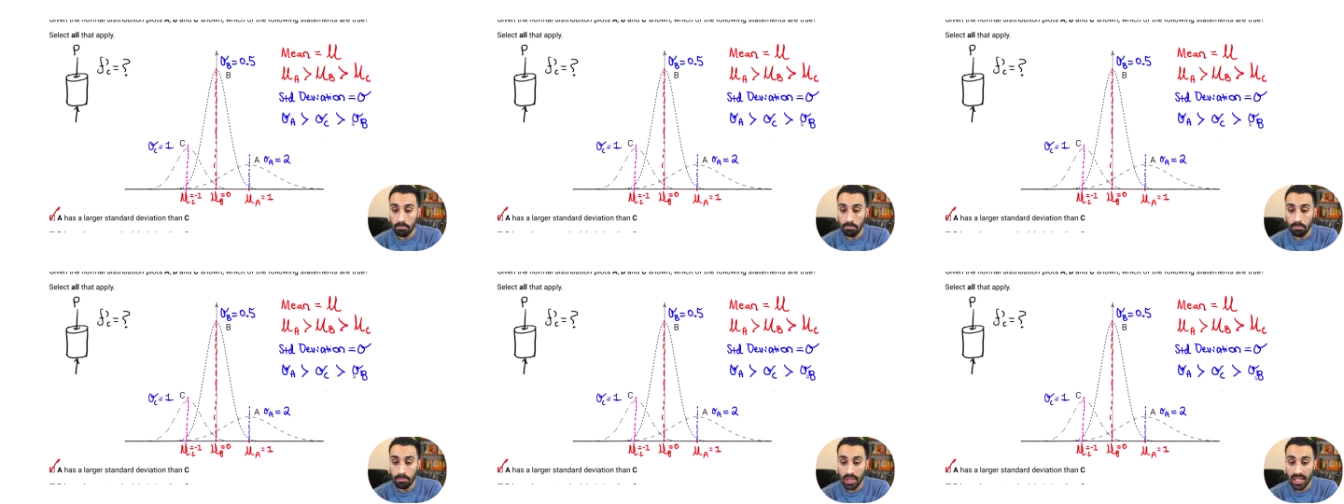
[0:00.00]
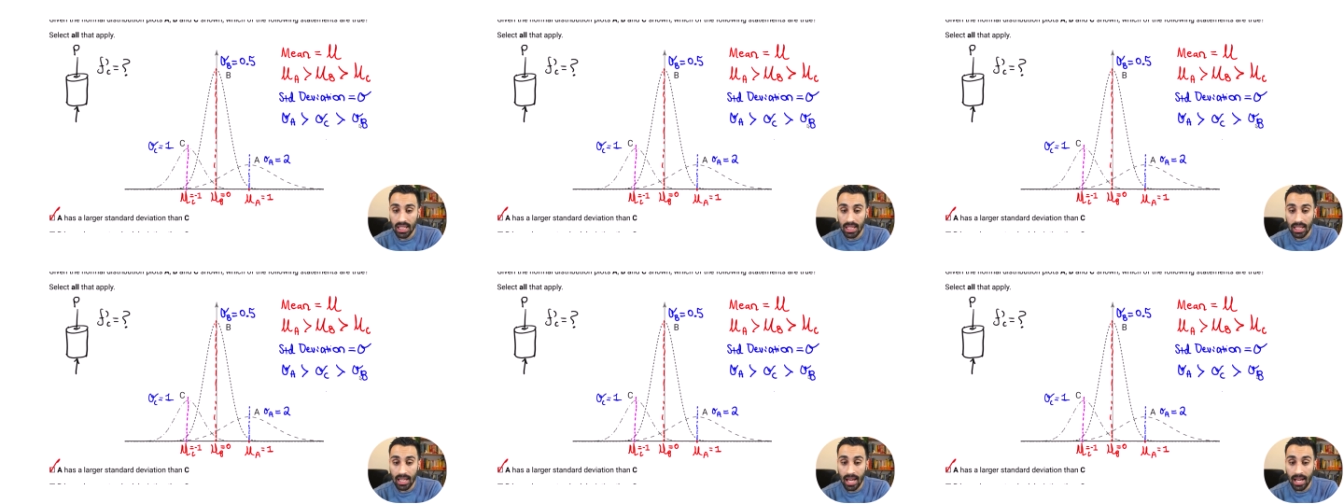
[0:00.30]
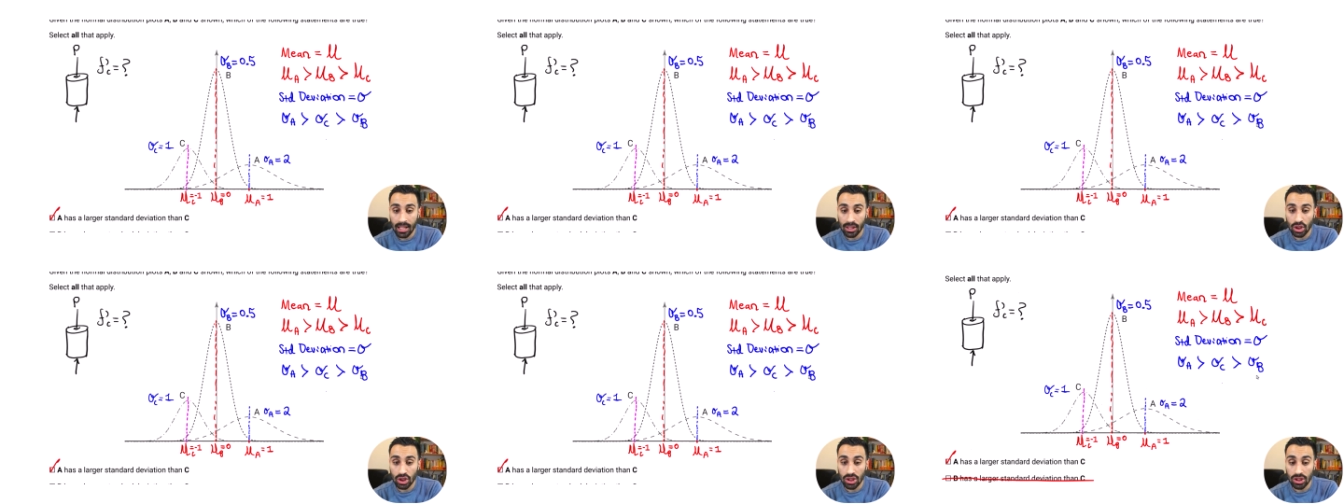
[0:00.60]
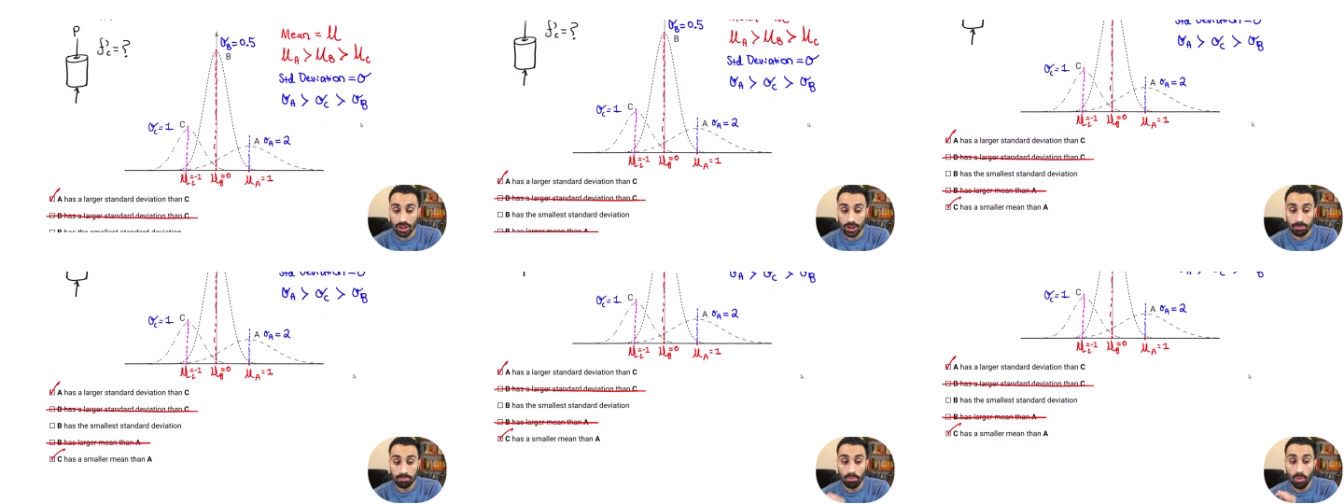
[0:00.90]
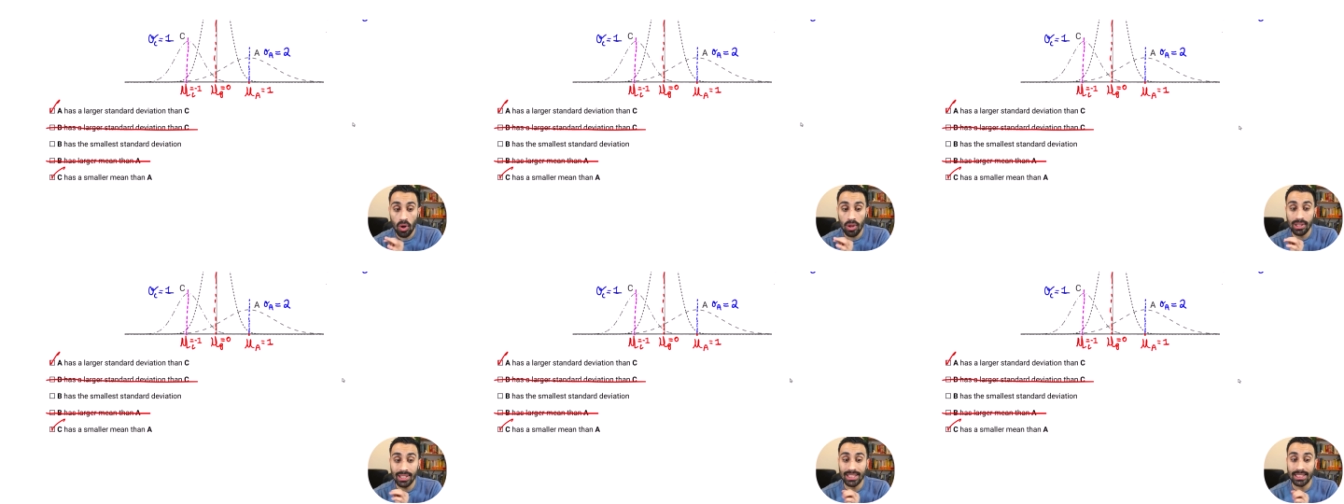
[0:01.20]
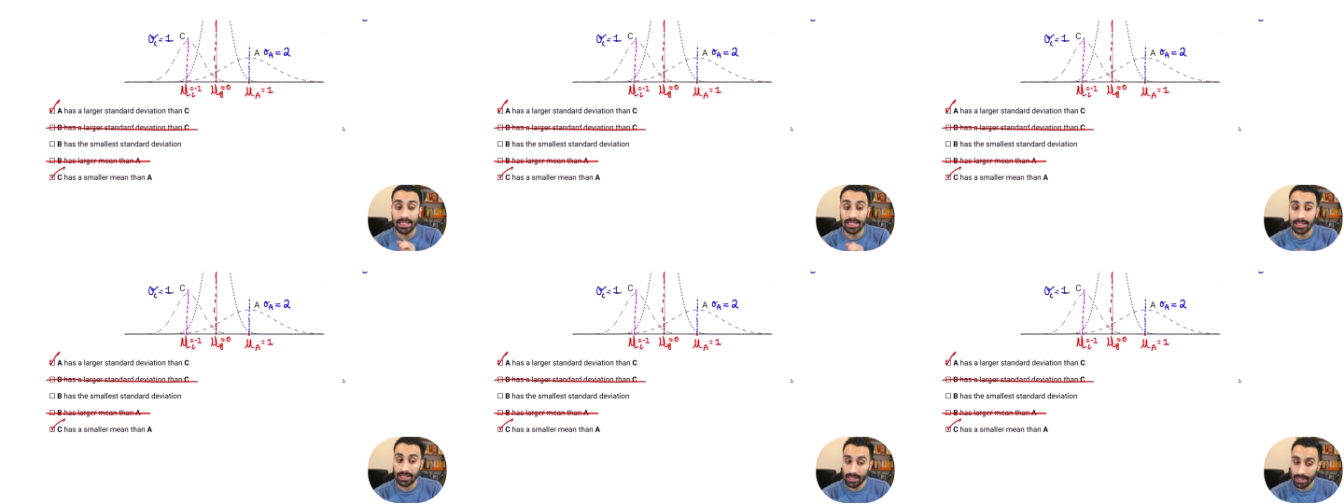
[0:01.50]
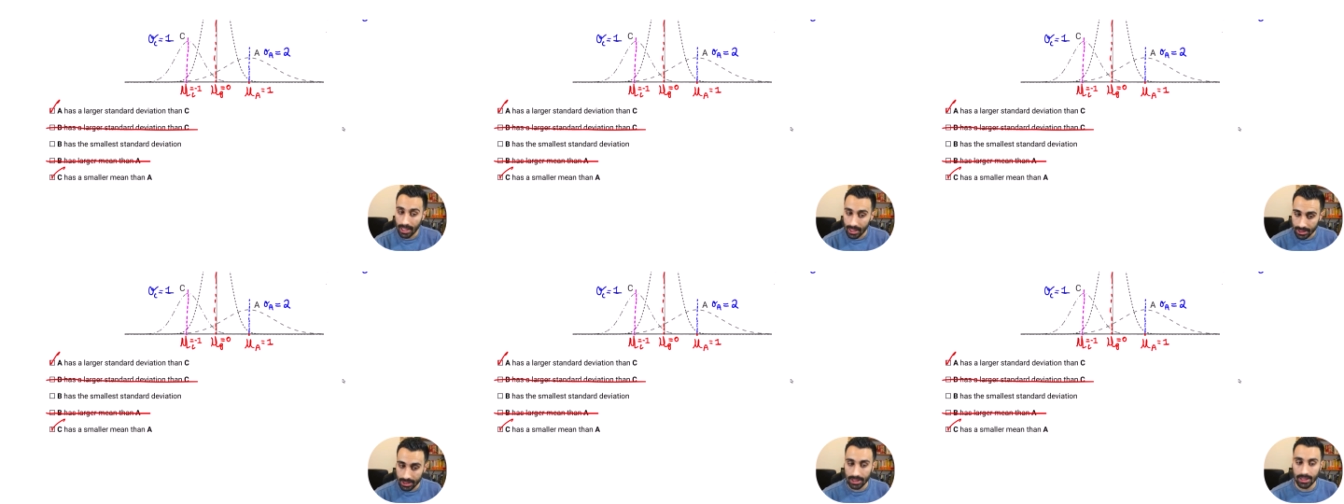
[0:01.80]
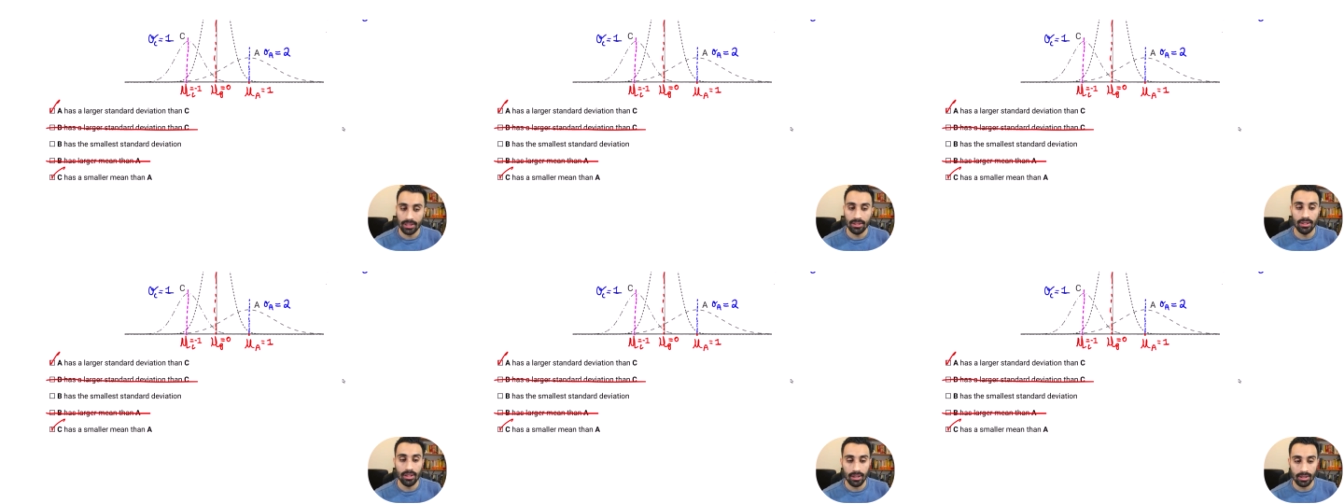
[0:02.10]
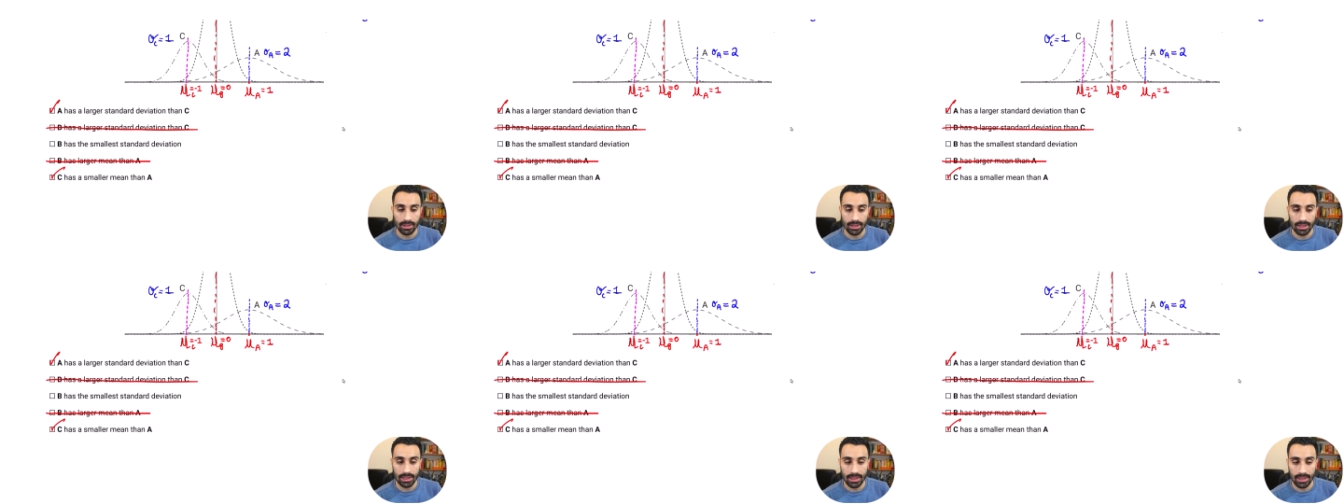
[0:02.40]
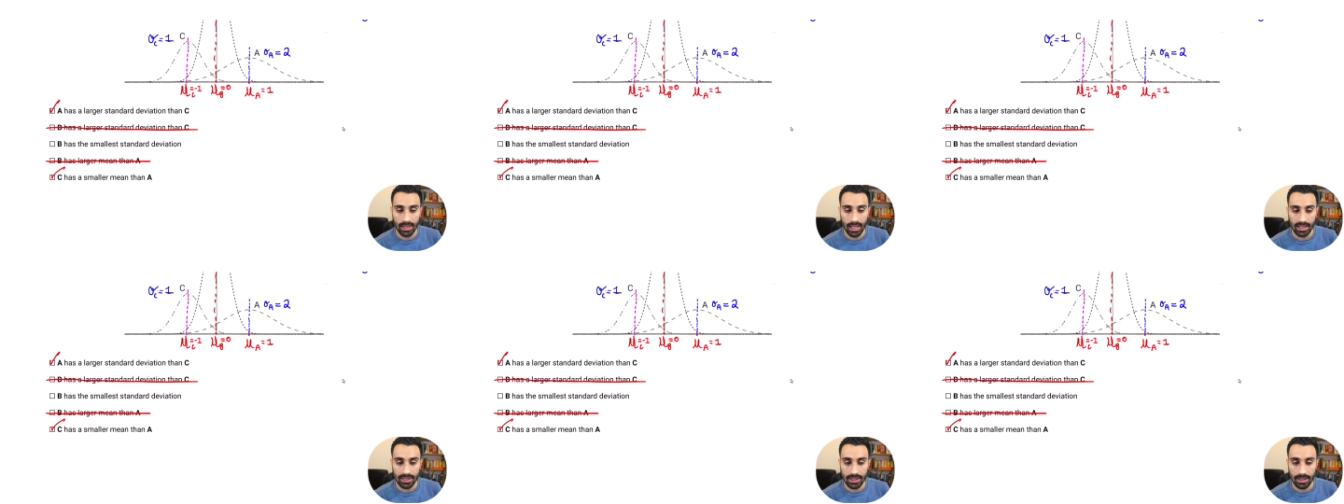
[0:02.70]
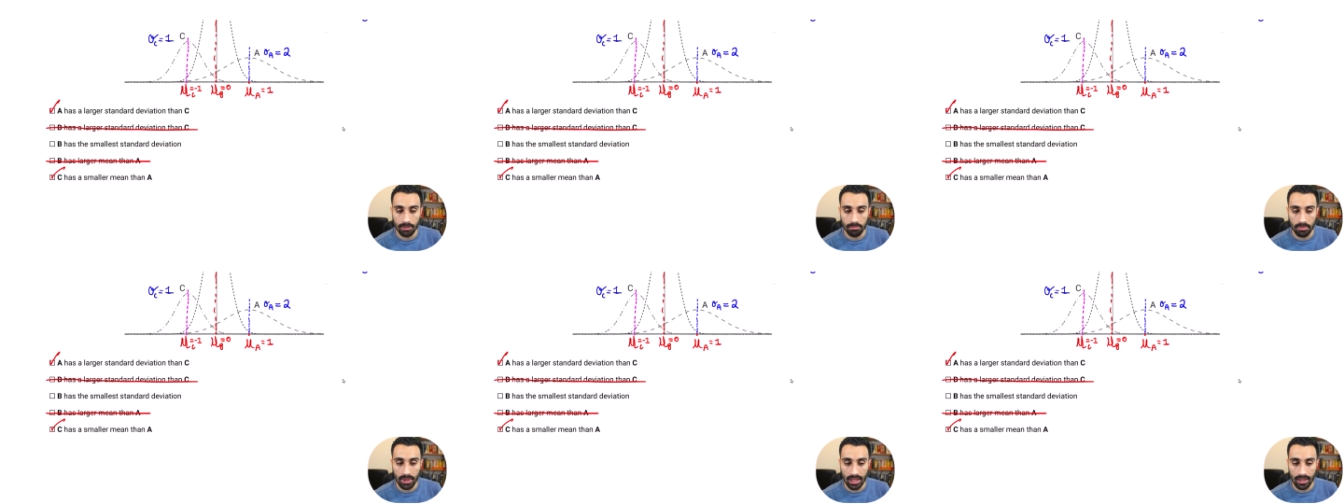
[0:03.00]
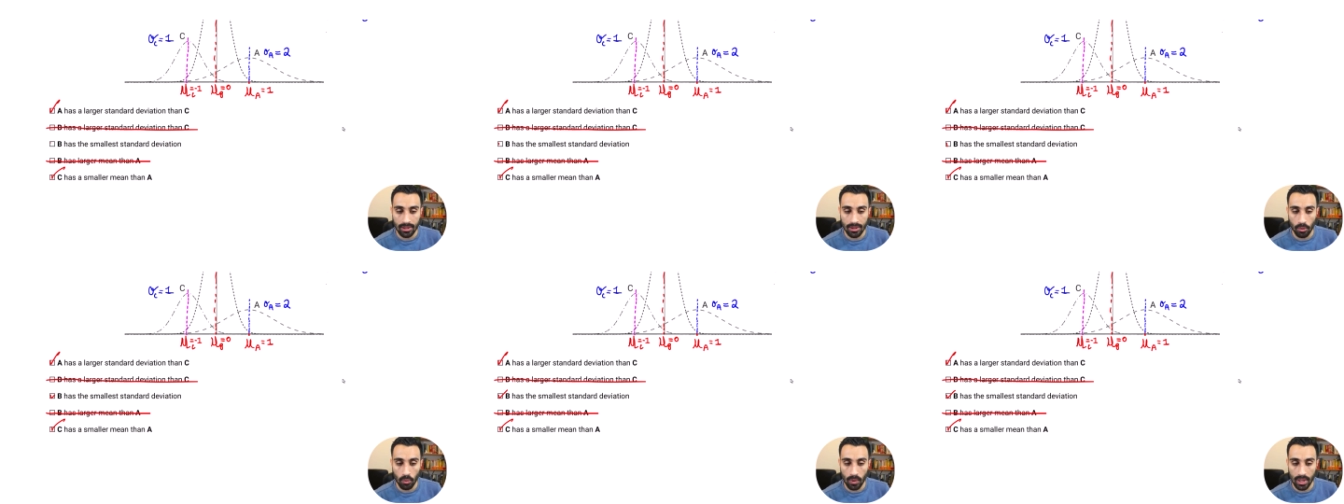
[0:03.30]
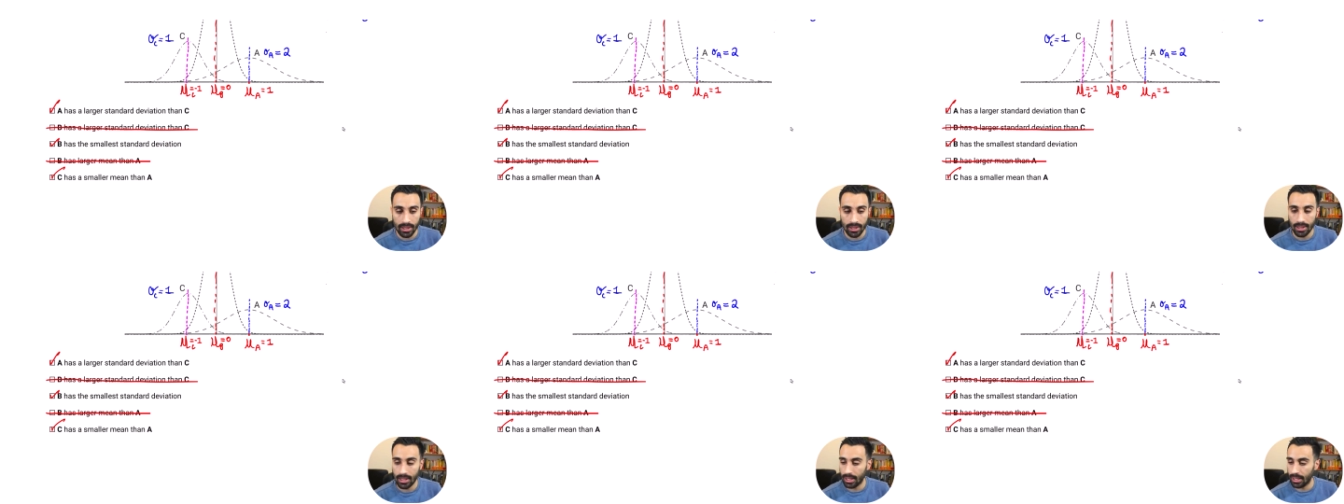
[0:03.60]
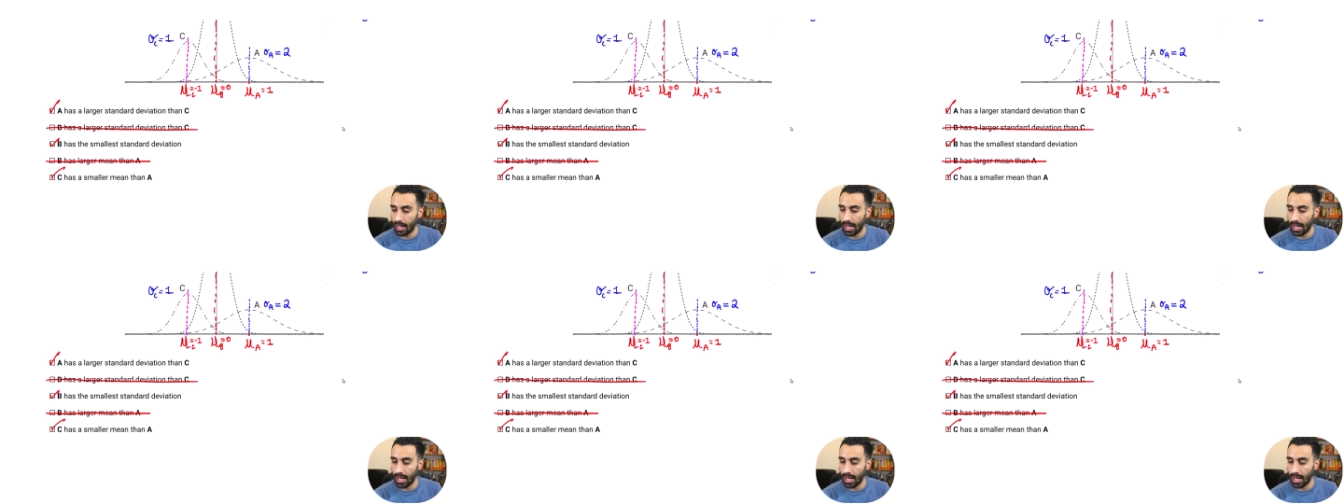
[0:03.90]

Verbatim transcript: B has the smallest, yes it does. That's going to be the one that